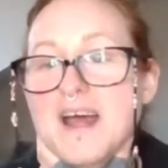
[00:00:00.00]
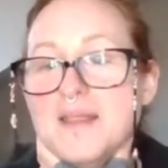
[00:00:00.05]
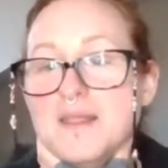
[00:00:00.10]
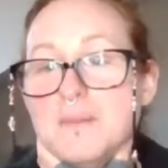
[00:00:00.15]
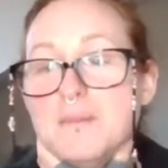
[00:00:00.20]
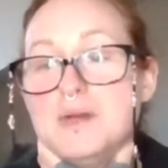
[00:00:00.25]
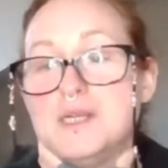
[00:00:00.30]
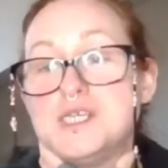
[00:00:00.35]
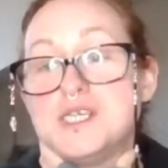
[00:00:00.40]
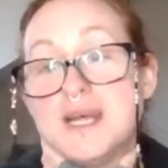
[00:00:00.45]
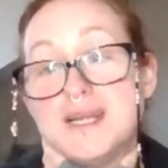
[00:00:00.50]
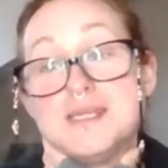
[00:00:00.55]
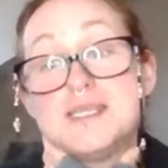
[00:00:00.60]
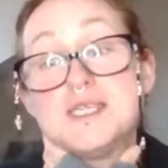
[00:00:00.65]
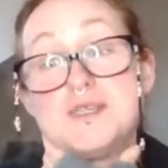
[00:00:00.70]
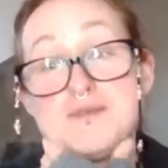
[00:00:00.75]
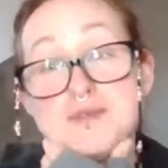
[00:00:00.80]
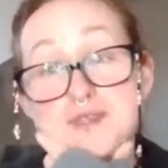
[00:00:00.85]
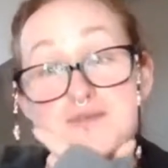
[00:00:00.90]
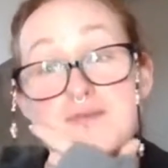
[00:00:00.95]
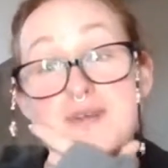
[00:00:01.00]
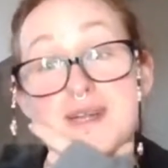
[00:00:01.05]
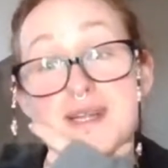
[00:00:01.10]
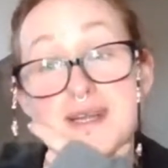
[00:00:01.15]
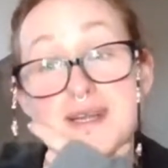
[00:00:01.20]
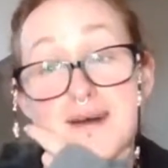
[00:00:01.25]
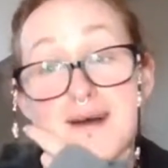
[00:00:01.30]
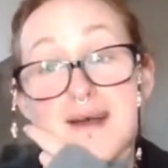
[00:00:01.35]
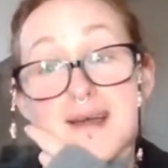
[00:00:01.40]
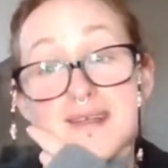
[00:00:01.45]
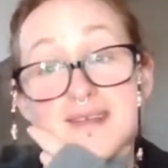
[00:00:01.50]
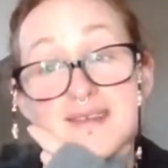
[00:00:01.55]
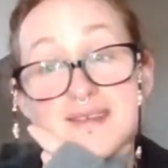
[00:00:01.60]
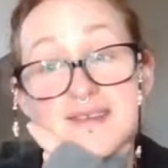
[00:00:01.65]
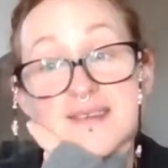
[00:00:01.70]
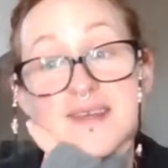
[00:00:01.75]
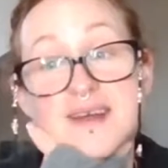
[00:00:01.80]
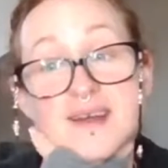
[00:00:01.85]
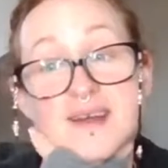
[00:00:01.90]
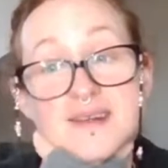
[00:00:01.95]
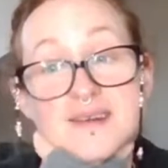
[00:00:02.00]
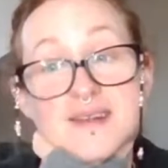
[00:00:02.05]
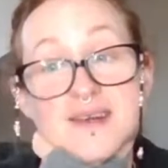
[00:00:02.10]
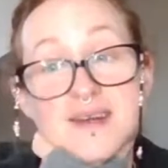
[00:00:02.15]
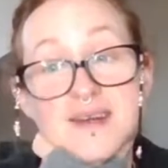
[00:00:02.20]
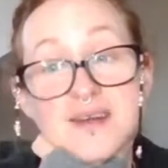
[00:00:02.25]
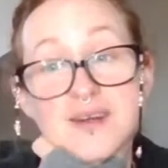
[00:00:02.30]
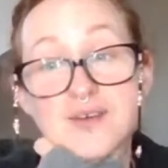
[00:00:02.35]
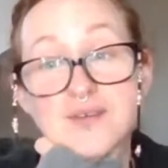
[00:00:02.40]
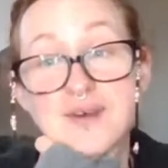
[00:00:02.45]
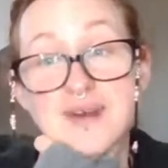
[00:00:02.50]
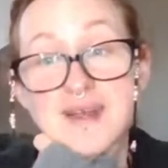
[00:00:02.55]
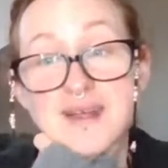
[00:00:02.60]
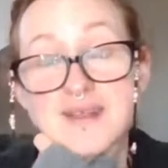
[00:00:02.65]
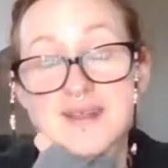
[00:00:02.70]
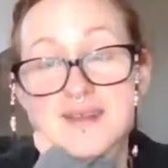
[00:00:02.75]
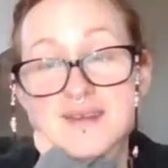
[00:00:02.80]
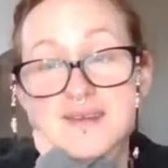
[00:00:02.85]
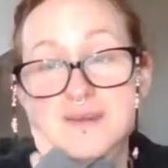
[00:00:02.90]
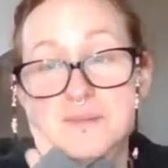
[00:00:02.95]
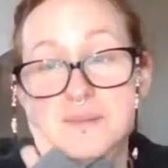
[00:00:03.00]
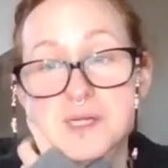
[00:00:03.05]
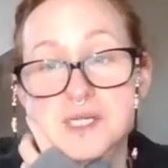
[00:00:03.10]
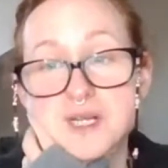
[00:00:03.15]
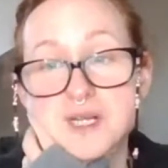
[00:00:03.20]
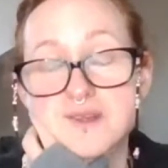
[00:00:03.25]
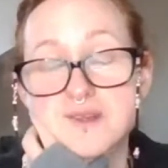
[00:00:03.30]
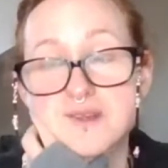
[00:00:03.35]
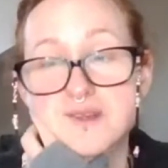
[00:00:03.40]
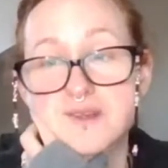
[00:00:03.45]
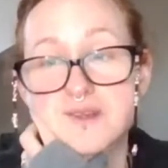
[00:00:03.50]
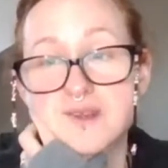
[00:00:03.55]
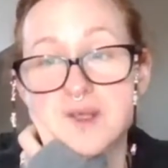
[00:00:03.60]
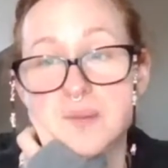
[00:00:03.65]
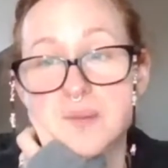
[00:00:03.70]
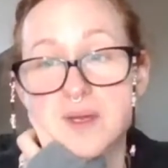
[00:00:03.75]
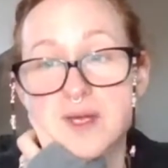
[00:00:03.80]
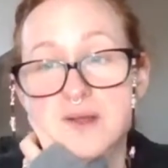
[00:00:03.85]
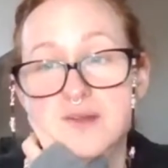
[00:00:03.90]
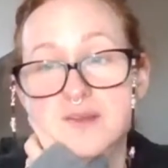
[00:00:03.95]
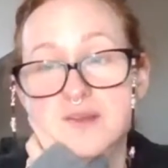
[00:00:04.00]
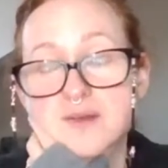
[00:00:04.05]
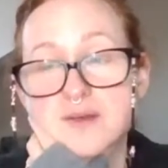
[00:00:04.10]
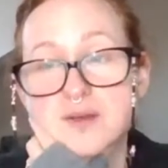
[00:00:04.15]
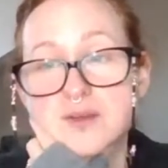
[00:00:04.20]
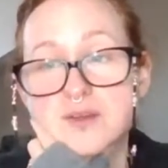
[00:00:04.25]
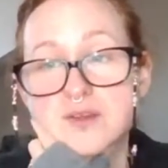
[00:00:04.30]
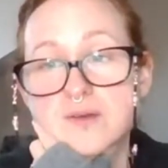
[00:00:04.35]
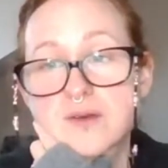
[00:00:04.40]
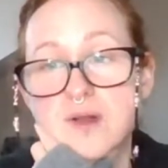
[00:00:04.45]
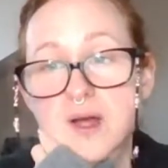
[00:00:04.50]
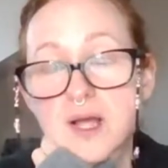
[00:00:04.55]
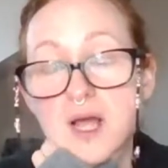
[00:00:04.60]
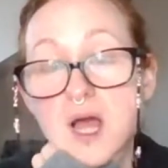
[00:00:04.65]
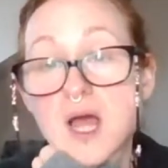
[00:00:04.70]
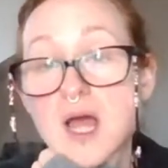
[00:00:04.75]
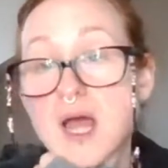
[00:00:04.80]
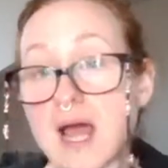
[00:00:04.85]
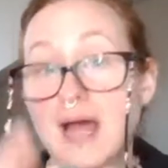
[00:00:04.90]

The magenta is really nice. I agree that the magenta's yummy. I do like.